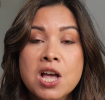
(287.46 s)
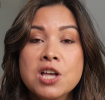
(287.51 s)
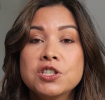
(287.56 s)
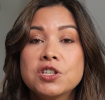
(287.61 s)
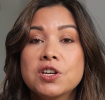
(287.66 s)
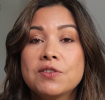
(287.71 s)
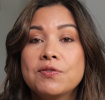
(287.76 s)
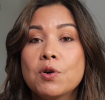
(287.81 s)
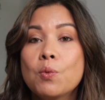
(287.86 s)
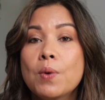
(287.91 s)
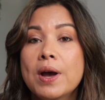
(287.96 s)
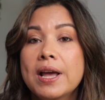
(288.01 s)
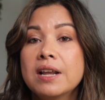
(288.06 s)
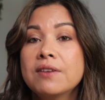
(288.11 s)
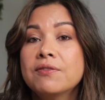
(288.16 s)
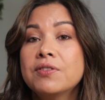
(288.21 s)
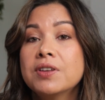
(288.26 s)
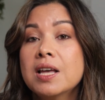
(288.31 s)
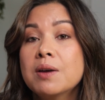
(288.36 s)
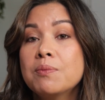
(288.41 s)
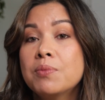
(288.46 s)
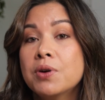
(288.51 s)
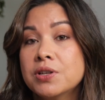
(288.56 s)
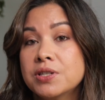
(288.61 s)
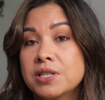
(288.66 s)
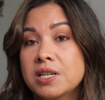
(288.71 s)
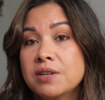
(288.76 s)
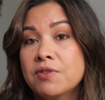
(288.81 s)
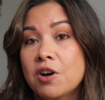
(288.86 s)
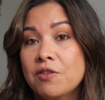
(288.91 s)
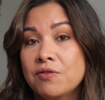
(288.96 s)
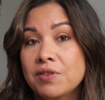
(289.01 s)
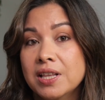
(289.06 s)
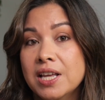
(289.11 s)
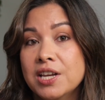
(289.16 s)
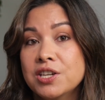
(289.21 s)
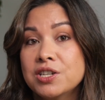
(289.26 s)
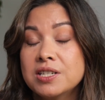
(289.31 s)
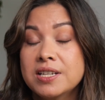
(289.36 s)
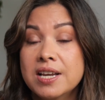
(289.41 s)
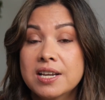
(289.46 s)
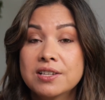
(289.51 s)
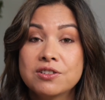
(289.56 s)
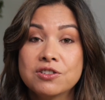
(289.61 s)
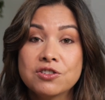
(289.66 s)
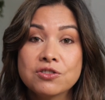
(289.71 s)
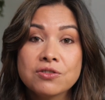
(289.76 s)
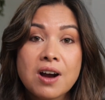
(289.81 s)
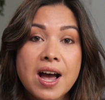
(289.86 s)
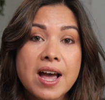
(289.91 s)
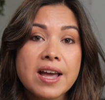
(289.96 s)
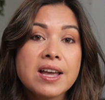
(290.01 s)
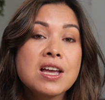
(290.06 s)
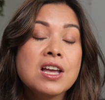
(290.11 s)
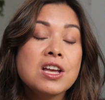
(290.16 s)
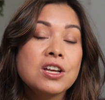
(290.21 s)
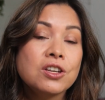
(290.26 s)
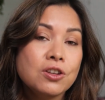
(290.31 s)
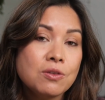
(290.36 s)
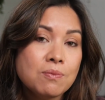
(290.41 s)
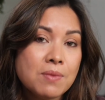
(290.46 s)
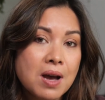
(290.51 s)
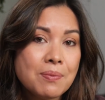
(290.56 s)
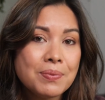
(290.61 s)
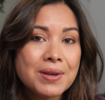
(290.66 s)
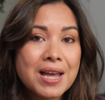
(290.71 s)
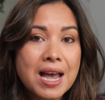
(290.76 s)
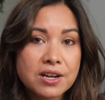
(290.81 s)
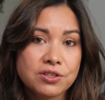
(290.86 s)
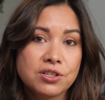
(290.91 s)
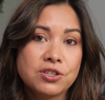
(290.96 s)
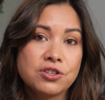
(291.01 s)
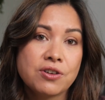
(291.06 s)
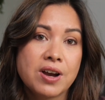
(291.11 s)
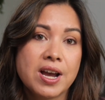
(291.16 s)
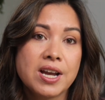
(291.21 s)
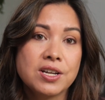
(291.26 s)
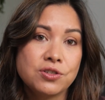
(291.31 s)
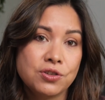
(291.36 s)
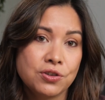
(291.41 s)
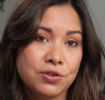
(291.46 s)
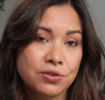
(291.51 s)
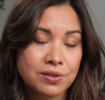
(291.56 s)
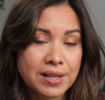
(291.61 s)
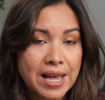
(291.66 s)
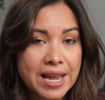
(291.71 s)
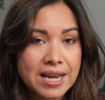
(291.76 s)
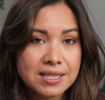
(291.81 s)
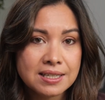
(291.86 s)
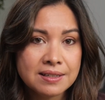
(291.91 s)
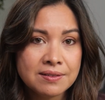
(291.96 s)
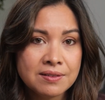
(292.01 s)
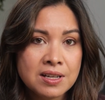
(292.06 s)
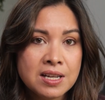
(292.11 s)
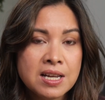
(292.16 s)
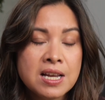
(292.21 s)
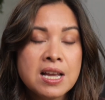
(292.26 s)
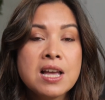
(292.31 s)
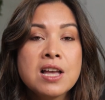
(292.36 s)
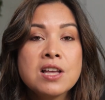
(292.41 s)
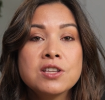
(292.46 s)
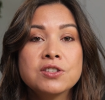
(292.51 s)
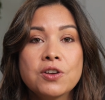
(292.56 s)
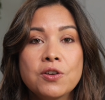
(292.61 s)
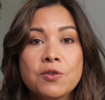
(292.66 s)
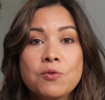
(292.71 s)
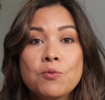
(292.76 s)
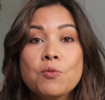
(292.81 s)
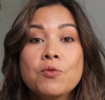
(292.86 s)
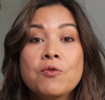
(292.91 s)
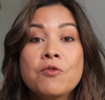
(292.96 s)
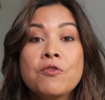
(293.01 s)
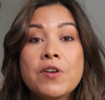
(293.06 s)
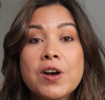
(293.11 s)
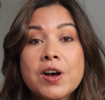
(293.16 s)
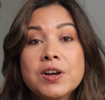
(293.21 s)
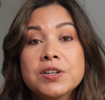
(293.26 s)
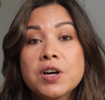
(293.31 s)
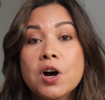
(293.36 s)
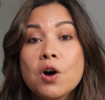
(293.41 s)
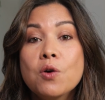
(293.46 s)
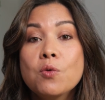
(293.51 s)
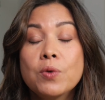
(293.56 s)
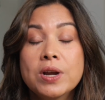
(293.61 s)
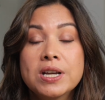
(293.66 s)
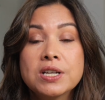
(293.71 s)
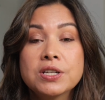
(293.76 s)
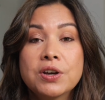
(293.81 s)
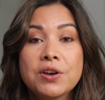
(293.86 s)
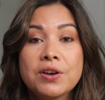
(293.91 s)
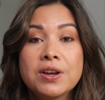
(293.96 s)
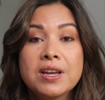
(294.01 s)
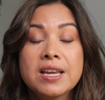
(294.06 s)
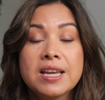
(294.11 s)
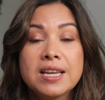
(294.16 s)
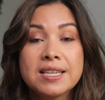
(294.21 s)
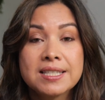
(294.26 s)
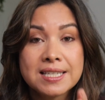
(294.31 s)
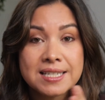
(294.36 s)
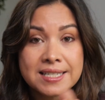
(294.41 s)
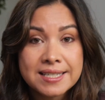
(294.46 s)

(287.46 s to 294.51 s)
So if you're waiting for that positive ovulation test to try, you might be actually trying too late. So fertile window is the